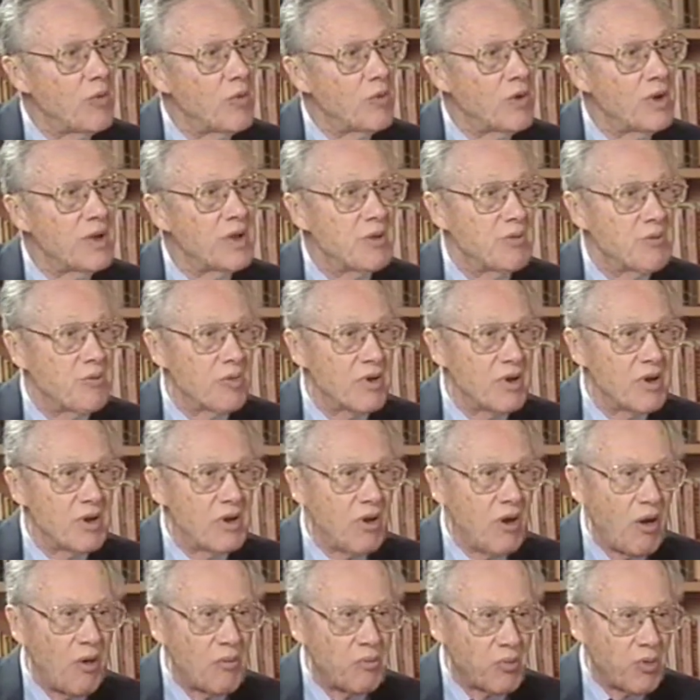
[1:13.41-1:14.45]
we
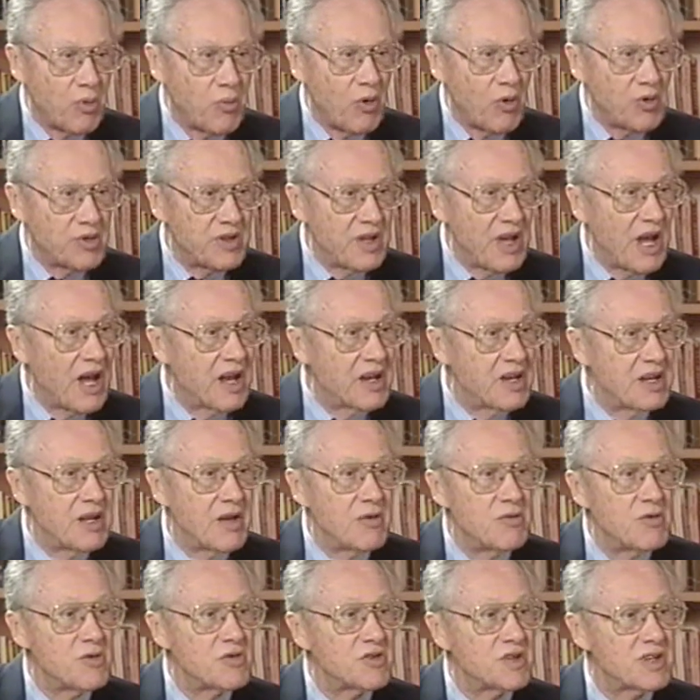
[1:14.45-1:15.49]
promote the idea
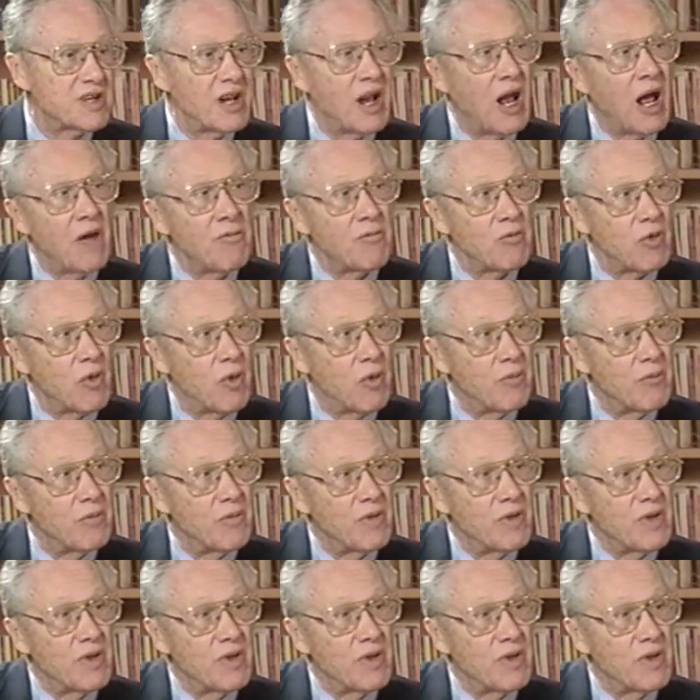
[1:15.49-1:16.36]
of using an envelope